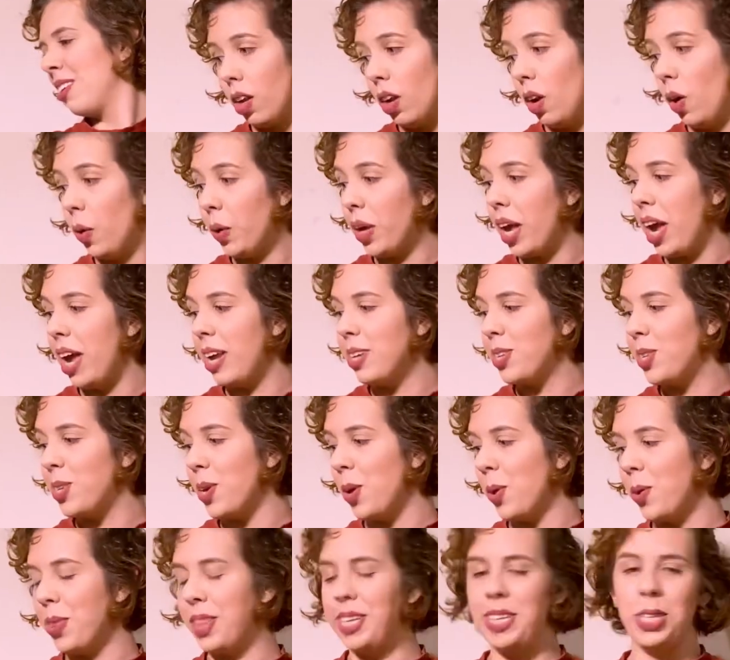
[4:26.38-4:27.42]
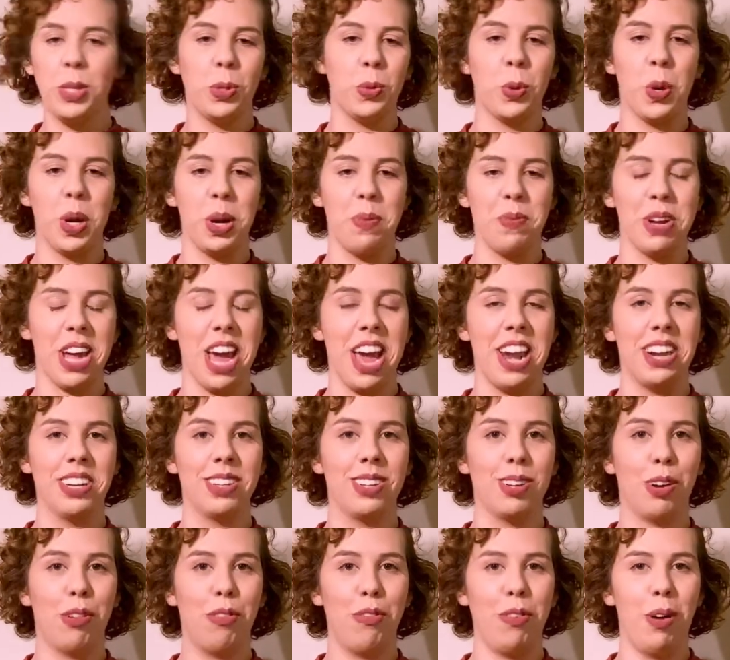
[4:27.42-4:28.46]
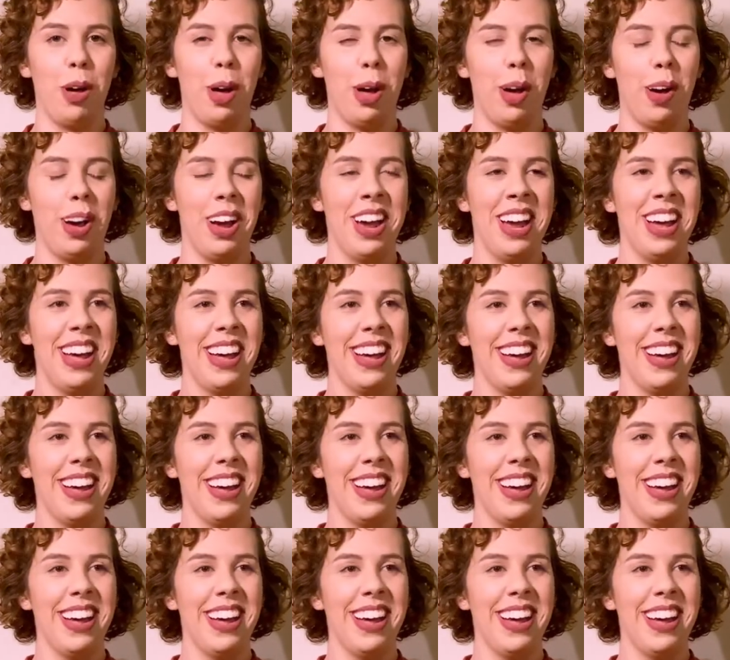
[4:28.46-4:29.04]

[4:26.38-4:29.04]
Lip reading: Okay, so this is what I'm getting so far.